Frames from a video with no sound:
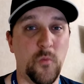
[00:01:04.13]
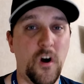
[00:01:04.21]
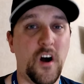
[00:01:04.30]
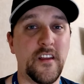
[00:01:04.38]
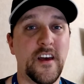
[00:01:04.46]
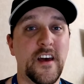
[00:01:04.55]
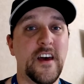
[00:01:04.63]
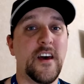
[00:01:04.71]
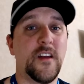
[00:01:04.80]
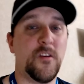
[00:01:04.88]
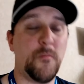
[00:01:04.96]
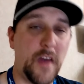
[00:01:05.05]
want.
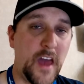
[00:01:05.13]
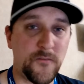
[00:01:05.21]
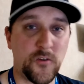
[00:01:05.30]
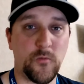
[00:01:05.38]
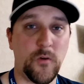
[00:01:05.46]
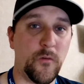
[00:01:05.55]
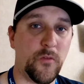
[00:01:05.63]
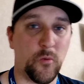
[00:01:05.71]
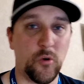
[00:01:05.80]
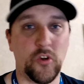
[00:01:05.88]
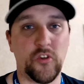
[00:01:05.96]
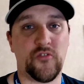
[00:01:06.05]
You may have to go out in the
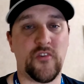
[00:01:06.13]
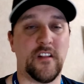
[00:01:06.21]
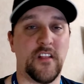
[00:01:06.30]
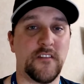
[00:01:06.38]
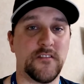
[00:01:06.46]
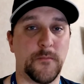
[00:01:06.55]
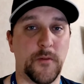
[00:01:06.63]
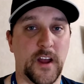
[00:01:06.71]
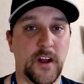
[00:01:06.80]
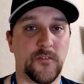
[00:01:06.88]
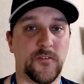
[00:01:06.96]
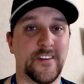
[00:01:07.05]
world and try to level up your
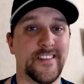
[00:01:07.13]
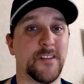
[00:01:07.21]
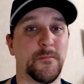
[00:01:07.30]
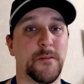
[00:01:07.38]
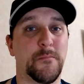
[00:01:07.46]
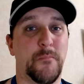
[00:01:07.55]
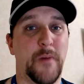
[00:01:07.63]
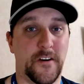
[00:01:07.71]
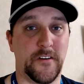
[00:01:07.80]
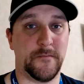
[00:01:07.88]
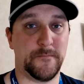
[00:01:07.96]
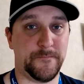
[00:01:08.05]
character a little bit
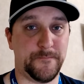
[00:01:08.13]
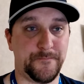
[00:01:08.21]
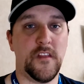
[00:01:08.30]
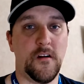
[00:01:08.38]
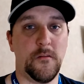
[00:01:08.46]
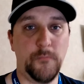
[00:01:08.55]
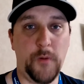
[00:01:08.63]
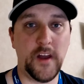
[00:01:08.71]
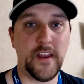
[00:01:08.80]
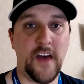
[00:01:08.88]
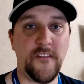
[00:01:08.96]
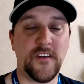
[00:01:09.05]
better.
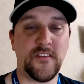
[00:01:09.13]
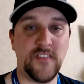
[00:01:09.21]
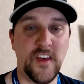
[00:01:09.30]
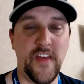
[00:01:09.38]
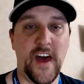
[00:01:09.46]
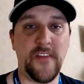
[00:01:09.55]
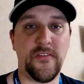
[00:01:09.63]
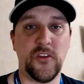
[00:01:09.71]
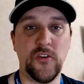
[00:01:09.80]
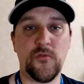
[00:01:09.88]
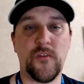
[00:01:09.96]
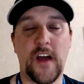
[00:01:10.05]
But having said that, the
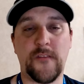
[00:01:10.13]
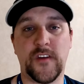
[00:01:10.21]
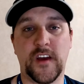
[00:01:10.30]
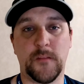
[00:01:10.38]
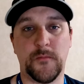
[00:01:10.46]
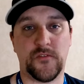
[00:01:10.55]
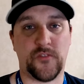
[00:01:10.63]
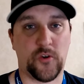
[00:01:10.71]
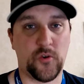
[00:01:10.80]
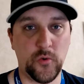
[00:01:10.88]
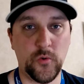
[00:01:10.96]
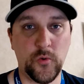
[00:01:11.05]
new crafting elements are
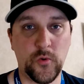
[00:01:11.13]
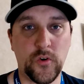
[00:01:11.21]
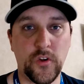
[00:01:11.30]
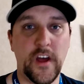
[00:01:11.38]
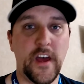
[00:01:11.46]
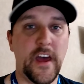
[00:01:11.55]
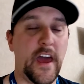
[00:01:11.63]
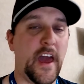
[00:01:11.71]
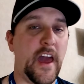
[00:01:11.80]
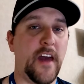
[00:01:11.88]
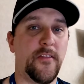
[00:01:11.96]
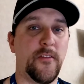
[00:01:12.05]
cool,
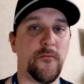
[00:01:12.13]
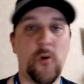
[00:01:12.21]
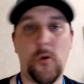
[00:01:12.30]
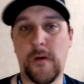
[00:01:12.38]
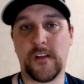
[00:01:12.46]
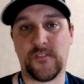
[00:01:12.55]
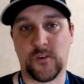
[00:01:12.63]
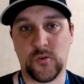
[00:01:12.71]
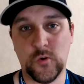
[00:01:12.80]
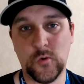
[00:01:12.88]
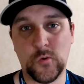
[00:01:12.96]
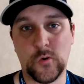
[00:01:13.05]
and the robots are
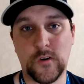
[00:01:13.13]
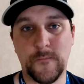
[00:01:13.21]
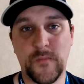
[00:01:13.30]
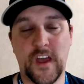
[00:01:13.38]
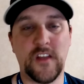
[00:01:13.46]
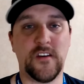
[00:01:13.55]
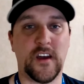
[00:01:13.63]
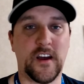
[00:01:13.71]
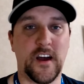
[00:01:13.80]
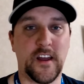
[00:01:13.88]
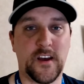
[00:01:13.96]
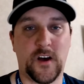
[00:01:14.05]
cool, and you can
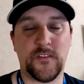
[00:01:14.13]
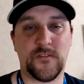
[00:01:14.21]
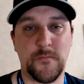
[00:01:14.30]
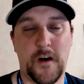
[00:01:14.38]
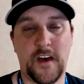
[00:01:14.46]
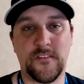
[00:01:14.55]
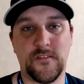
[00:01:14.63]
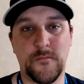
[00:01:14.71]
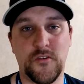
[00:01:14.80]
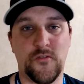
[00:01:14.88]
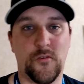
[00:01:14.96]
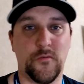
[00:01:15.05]
kind of customize them
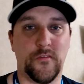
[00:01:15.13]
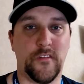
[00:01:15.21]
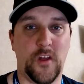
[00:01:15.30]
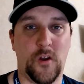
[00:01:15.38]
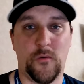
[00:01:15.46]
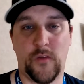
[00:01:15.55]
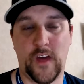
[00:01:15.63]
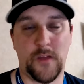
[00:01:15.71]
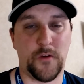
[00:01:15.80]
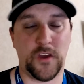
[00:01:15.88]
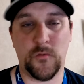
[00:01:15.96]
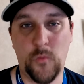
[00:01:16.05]
in your own, any
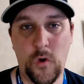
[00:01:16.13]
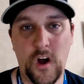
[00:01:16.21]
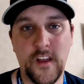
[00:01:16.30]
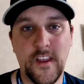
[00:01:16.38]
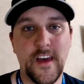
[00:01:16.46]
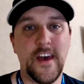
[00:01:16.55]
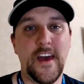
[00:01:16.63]
way you want,